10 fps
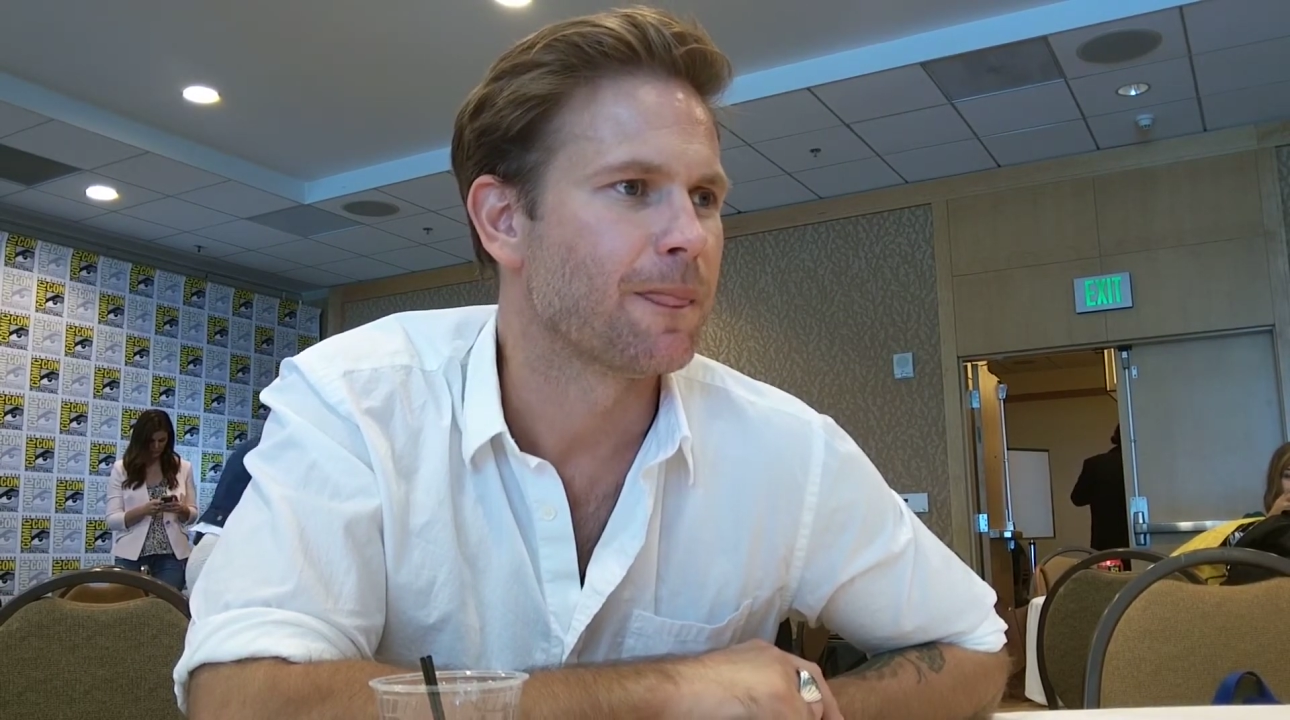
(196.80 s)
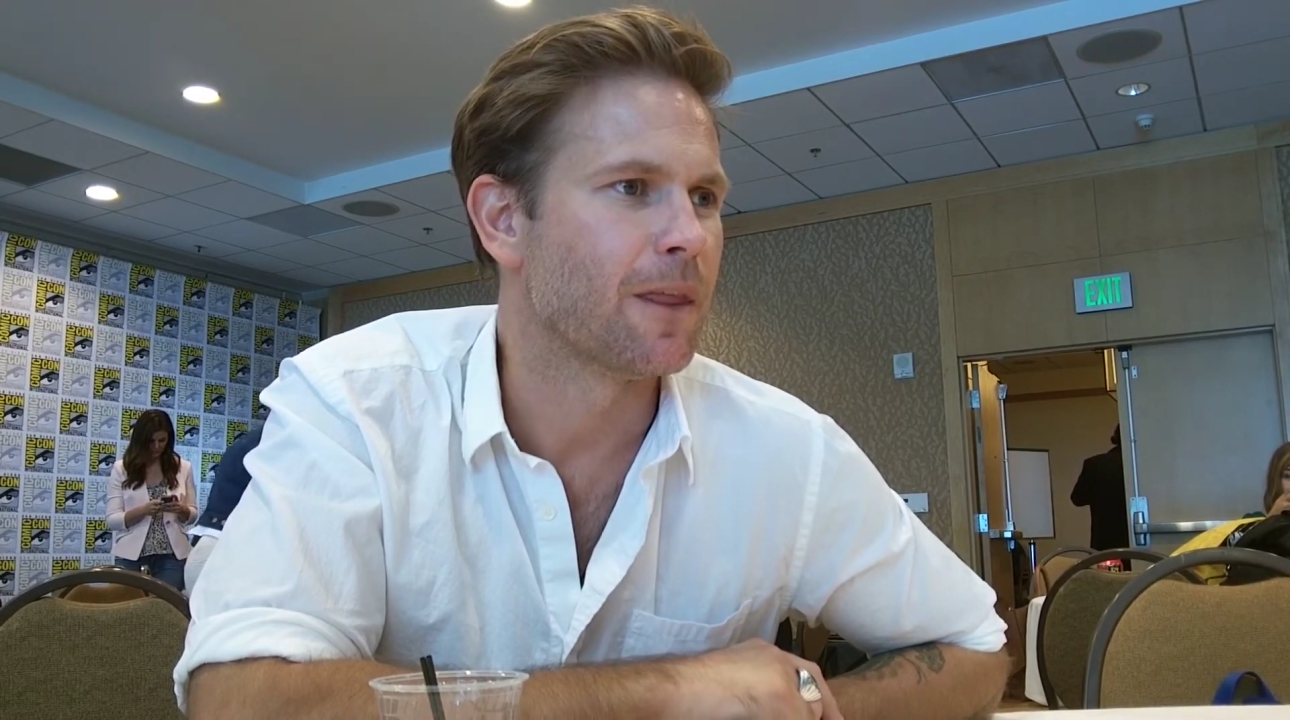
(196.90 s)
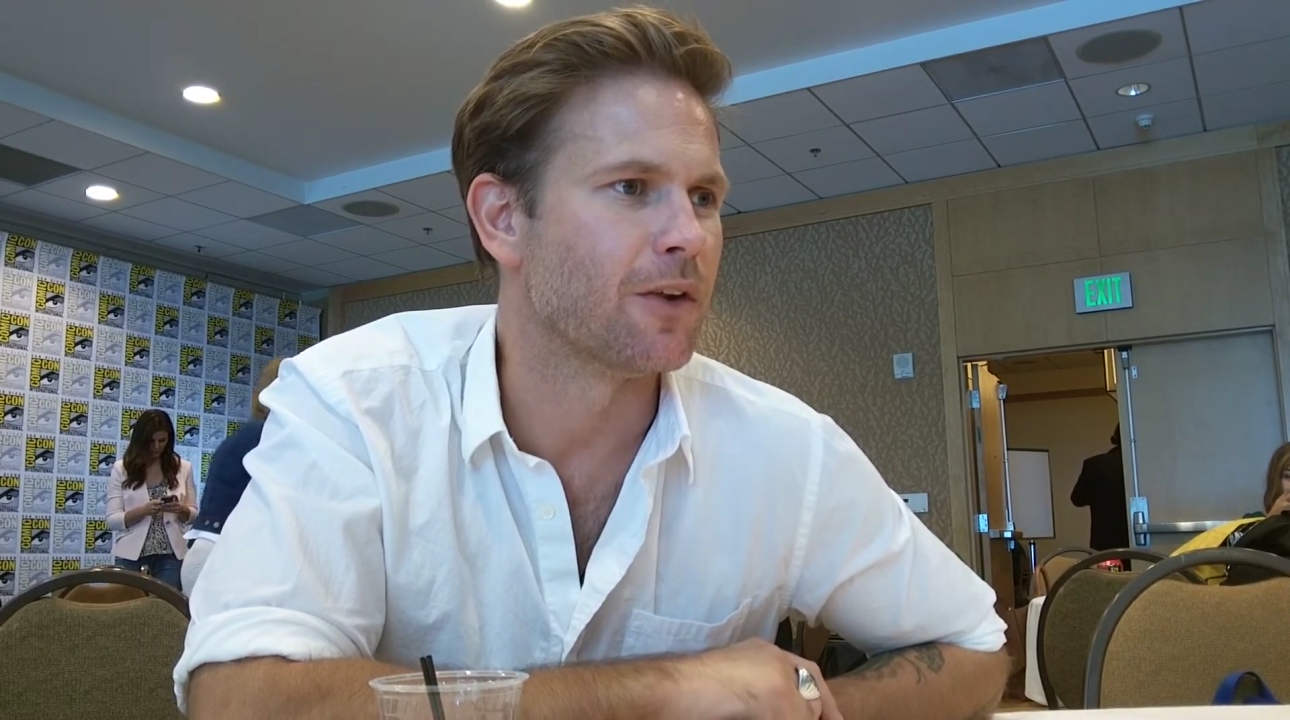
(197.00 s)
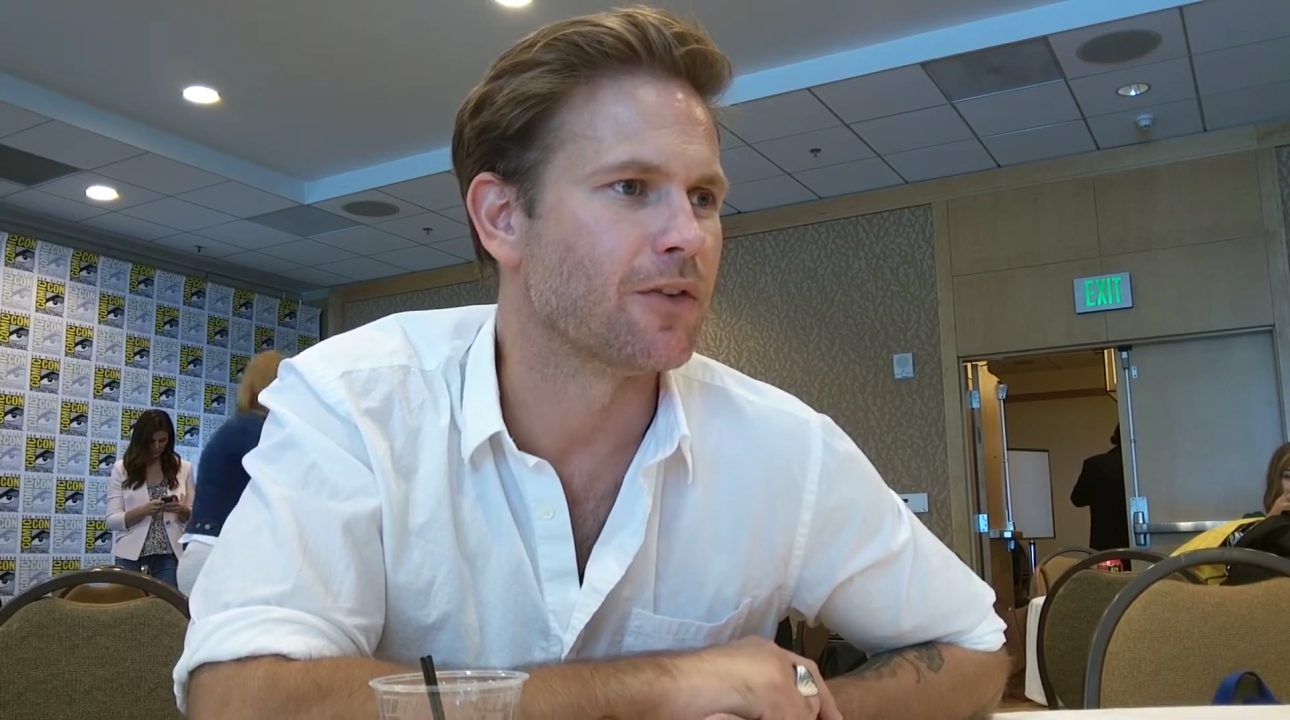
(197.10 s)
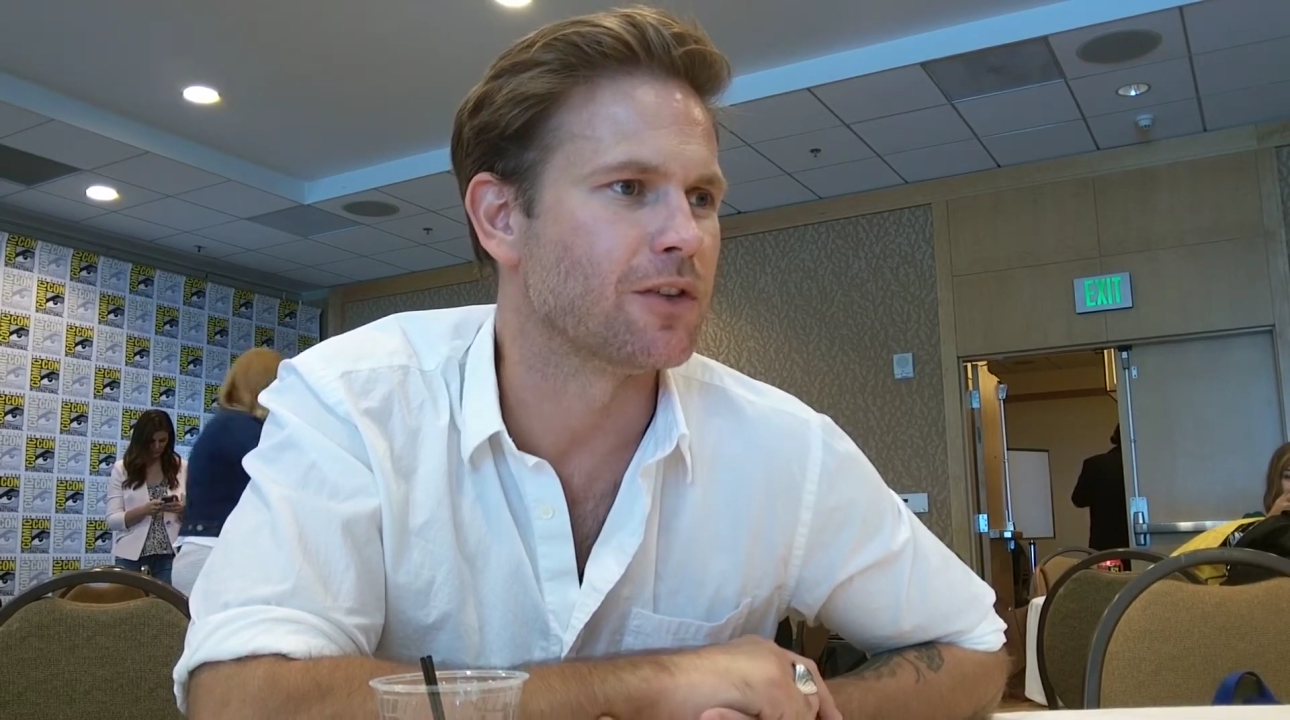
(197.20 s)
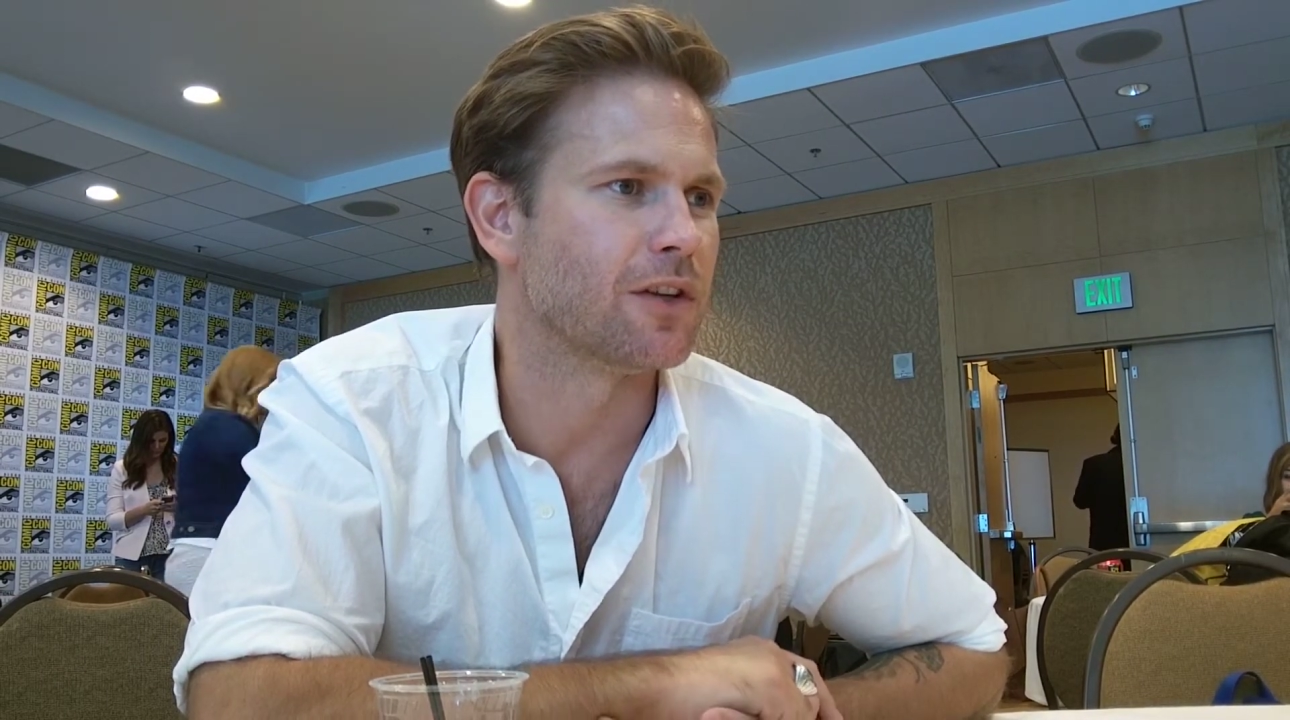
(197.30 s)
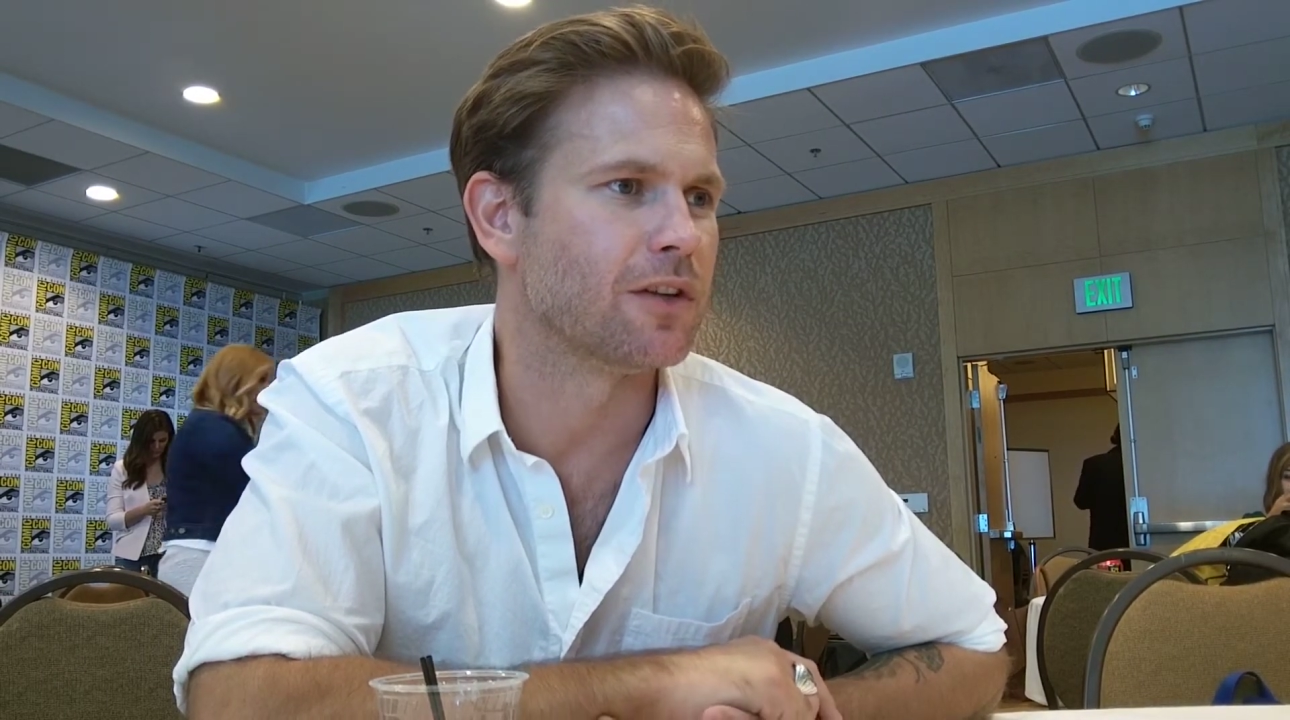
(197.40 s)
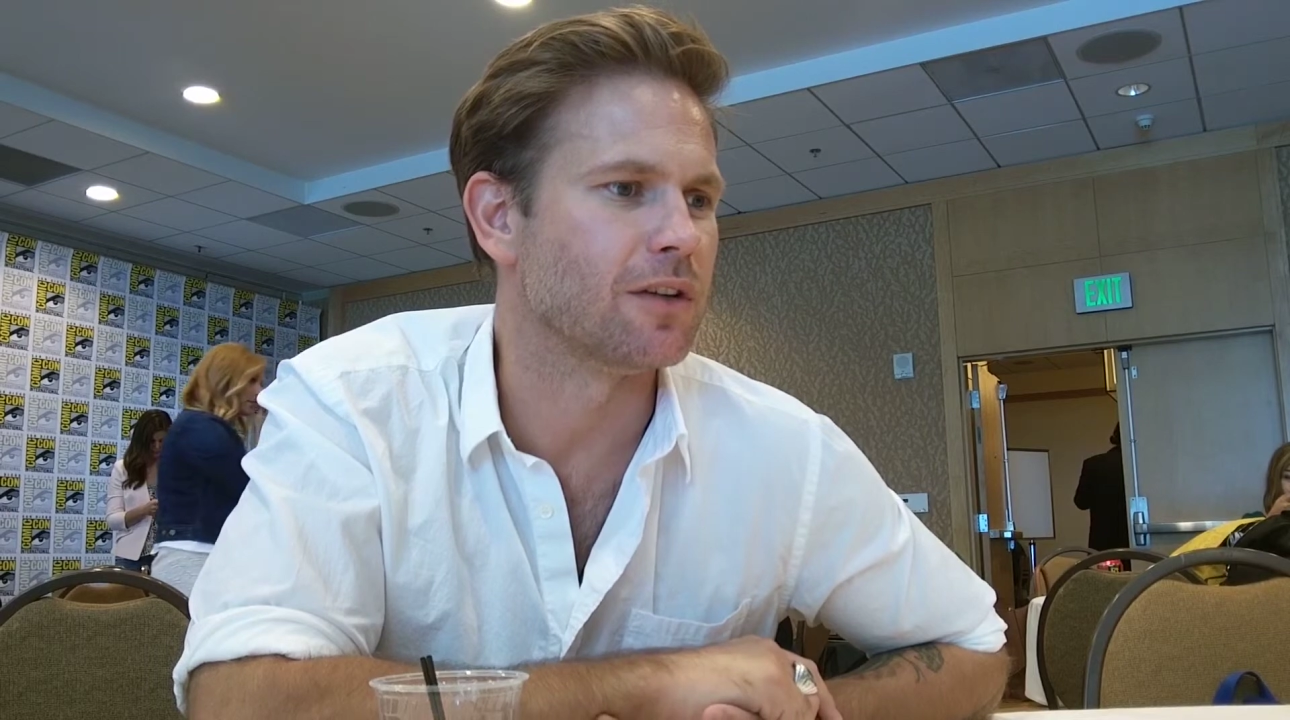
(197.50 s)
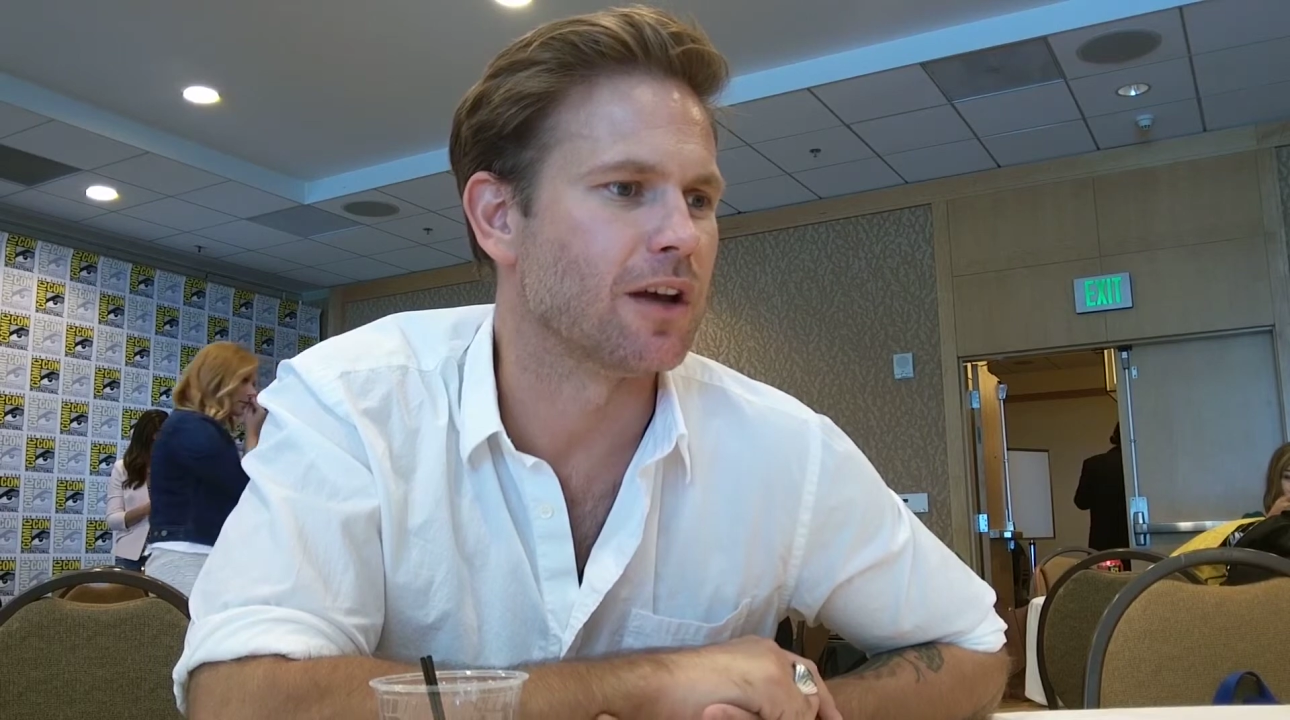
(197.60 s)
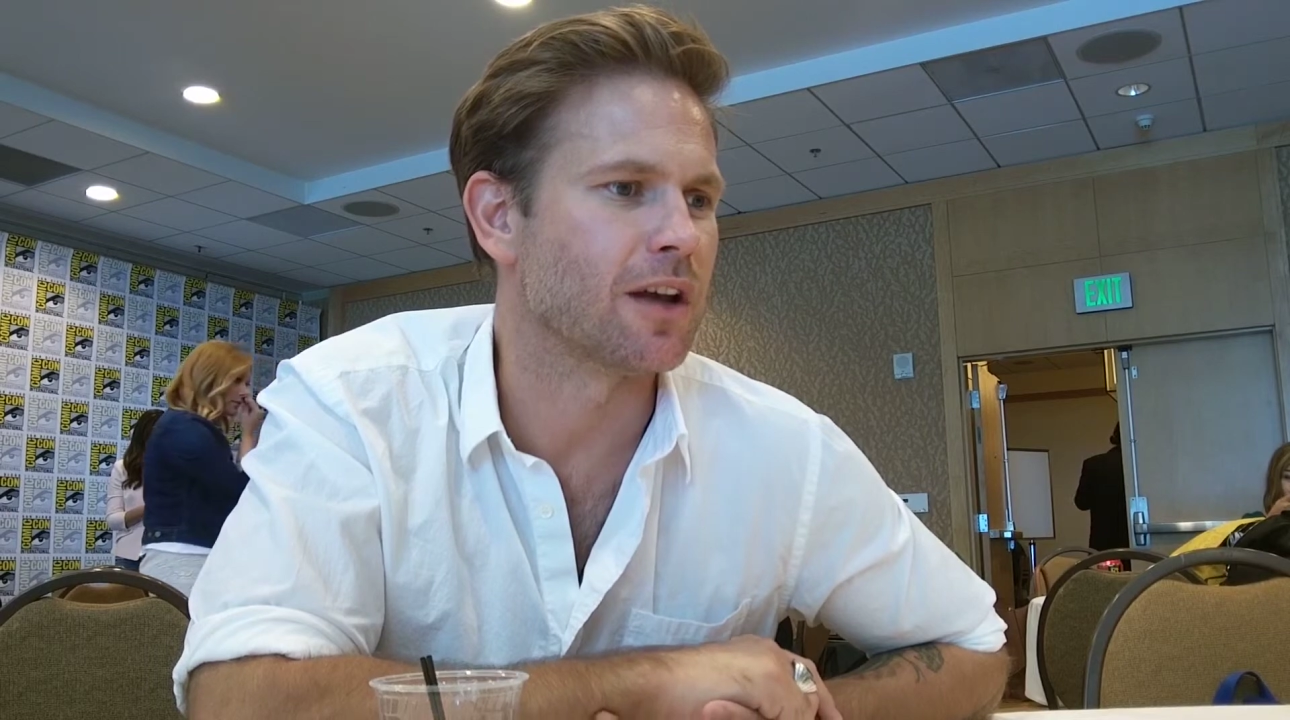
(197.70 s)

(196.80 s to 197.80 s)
there's such a